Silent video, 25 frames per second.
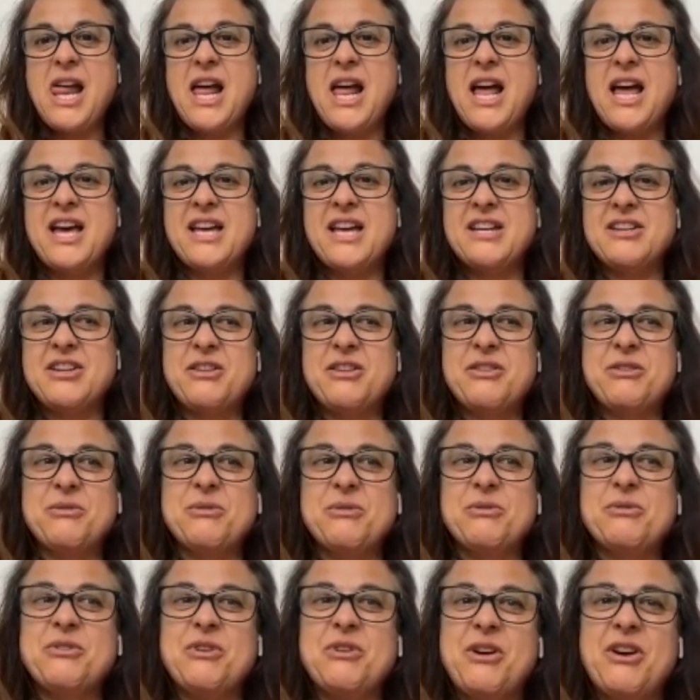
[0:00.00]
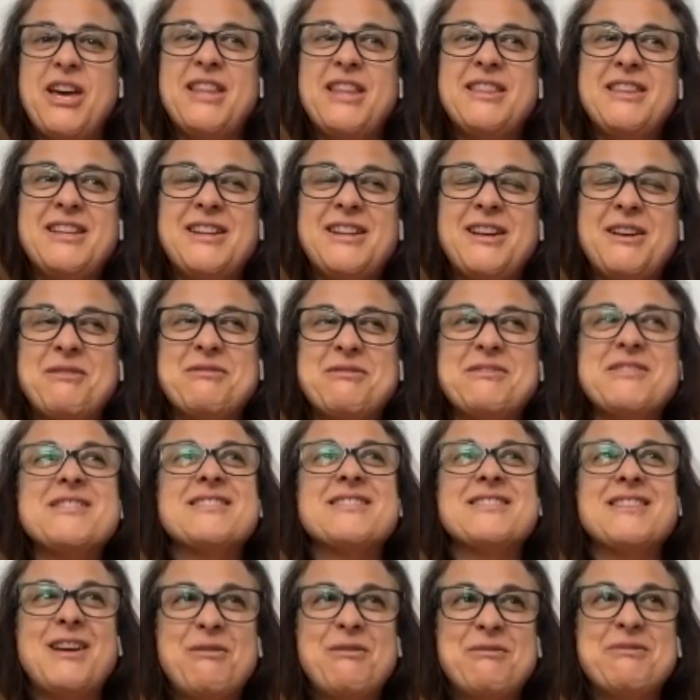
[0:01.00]
And I thought, no. And then I
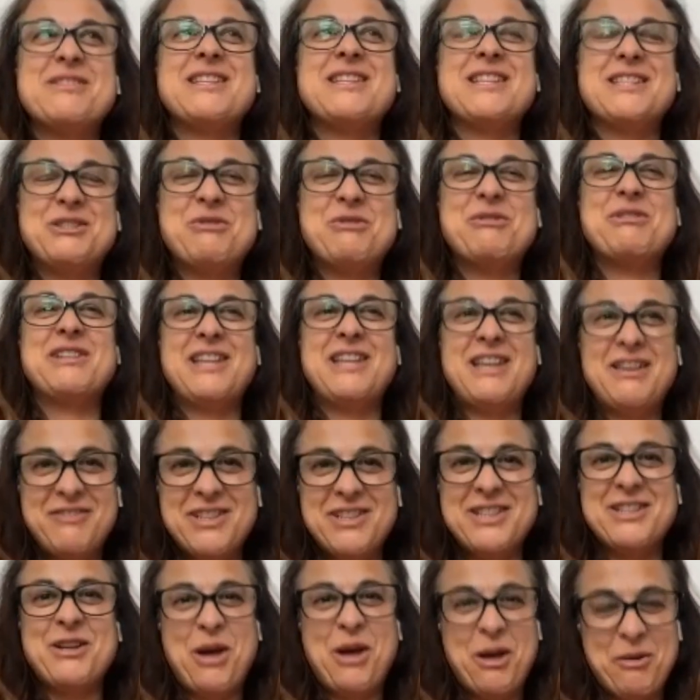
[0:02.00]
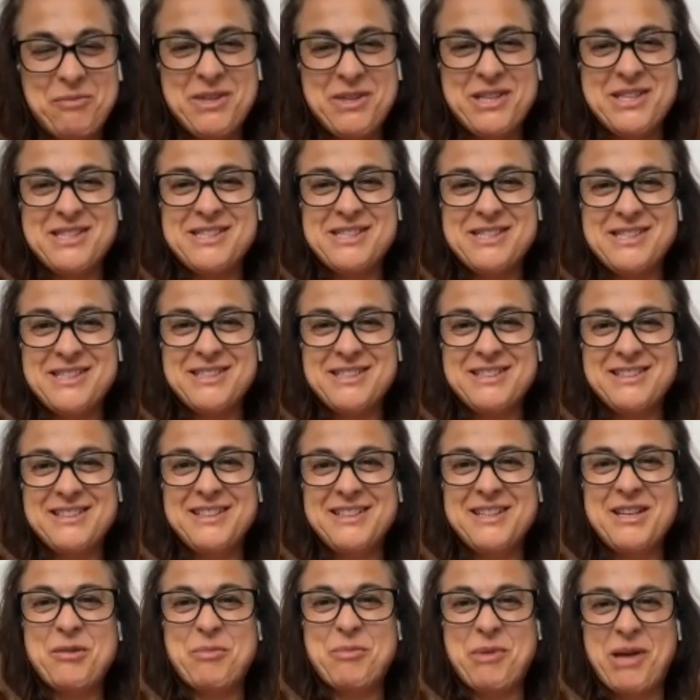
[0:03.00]
was literally having nightmares
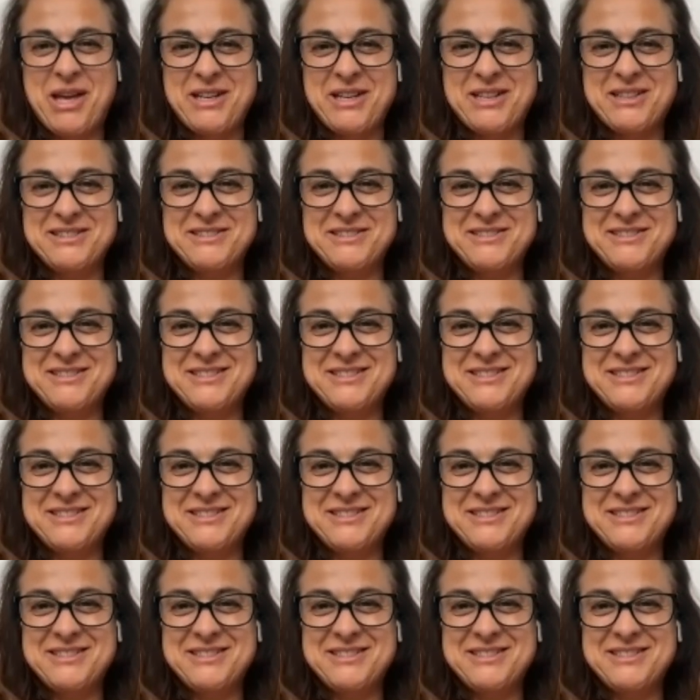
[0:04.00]
about it.